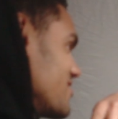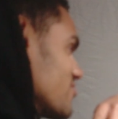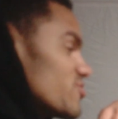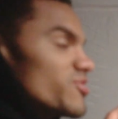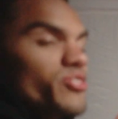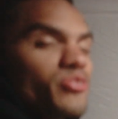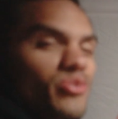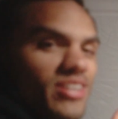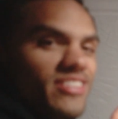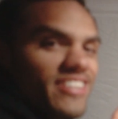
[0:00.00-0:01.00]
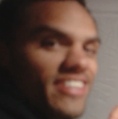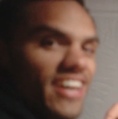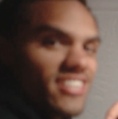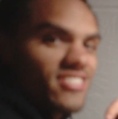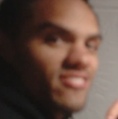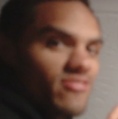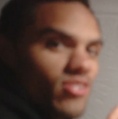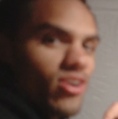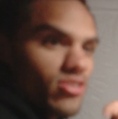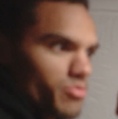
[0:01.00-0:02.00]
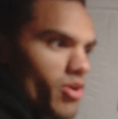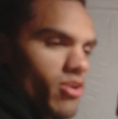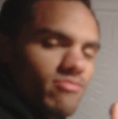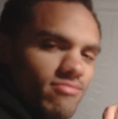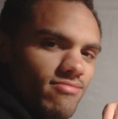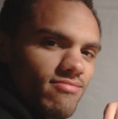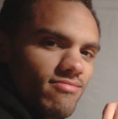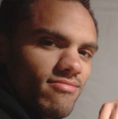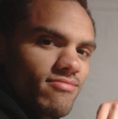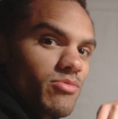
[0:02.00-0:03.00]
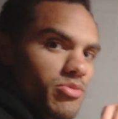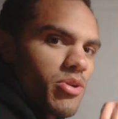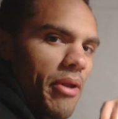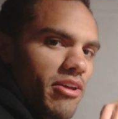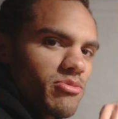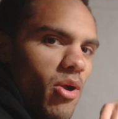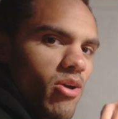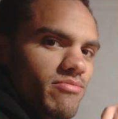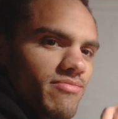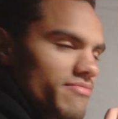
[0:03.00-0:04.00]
I'll see you in the next vlog tomorrow. Coming out tomorrow.